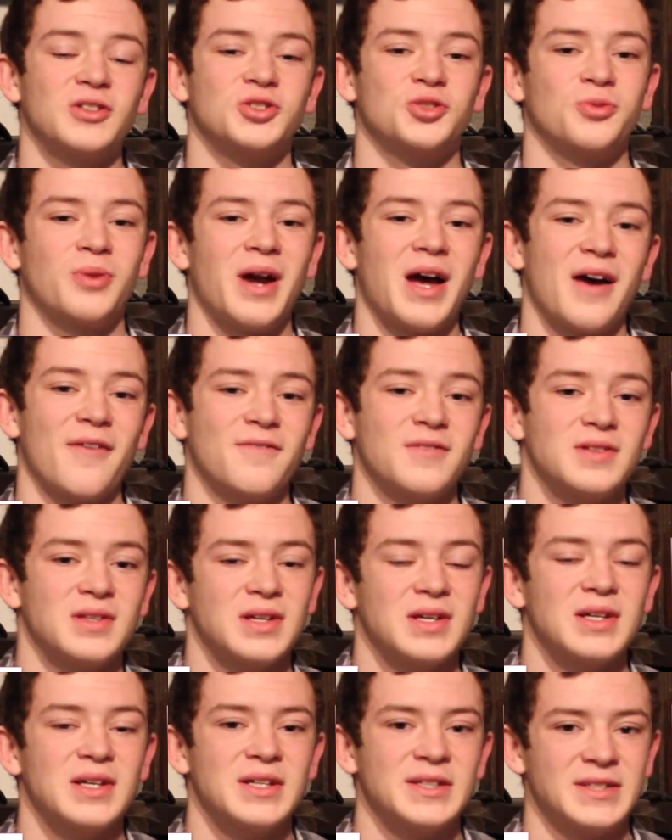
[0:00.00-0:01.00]
Draft,
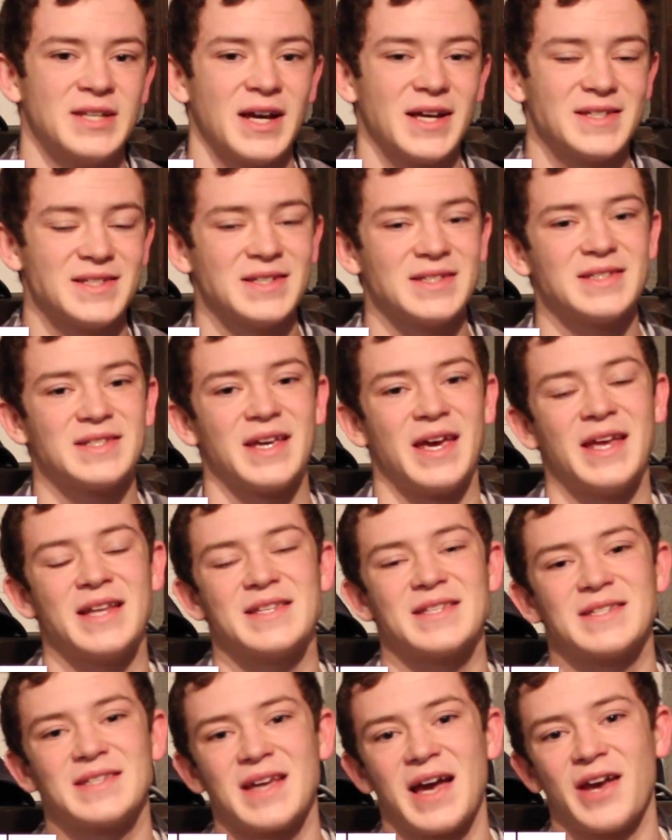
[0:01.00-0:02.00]
Texans
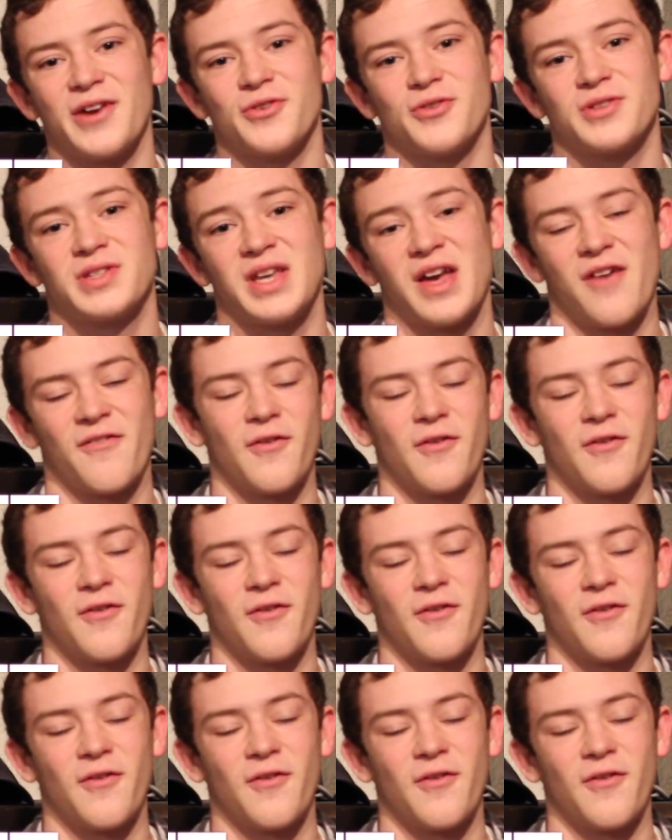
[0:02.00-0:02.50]
insiders have